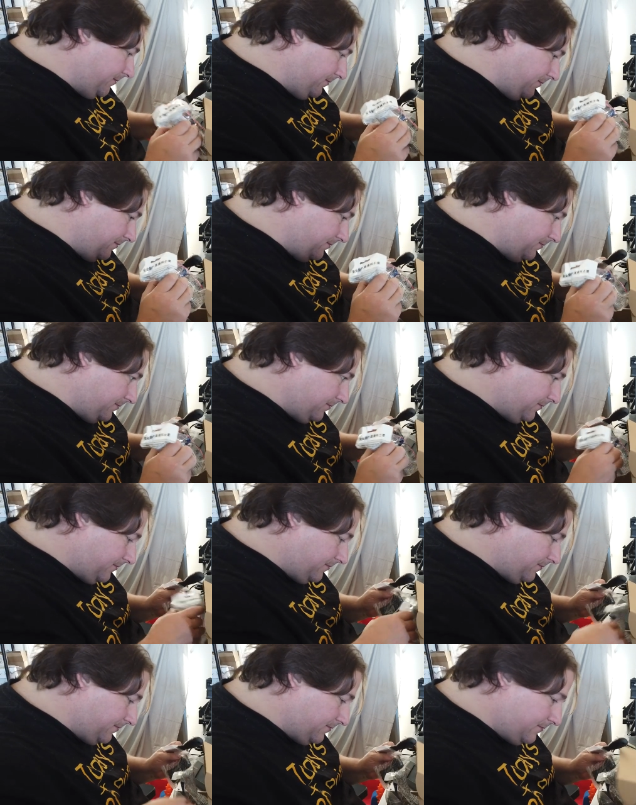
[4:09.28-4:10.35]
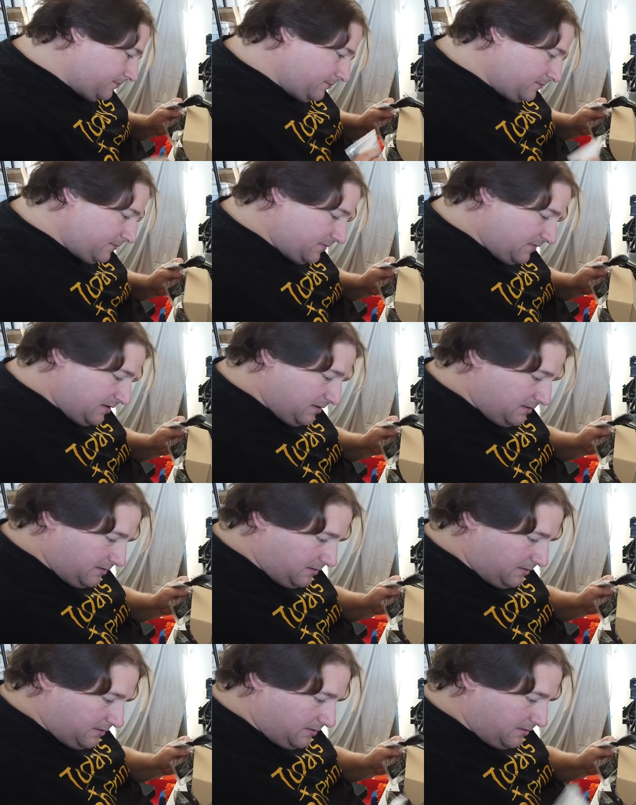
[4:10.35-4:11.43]

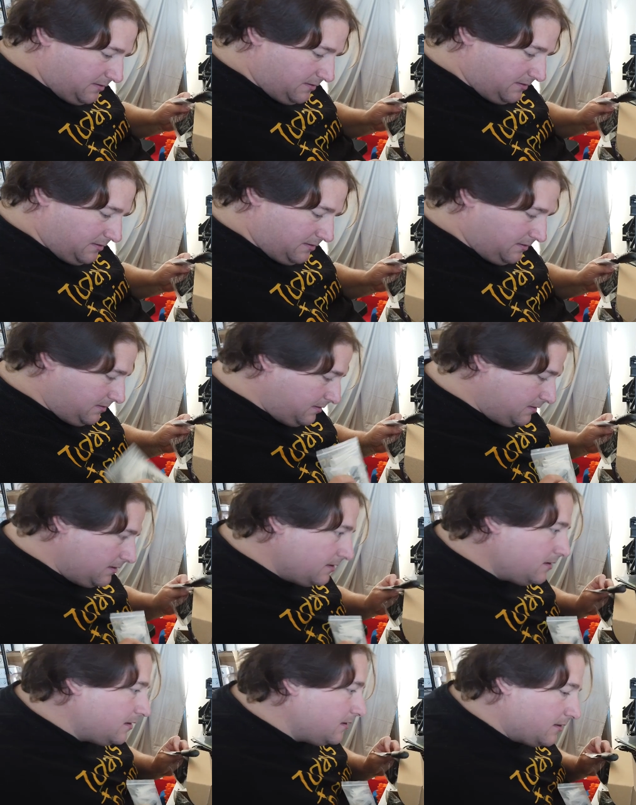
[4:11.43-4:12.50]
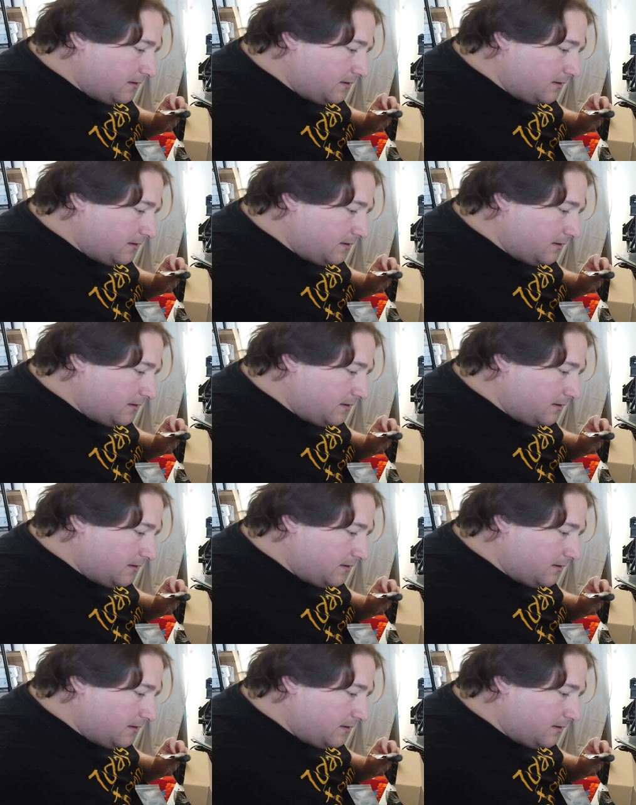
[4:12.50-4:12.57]
[no speech]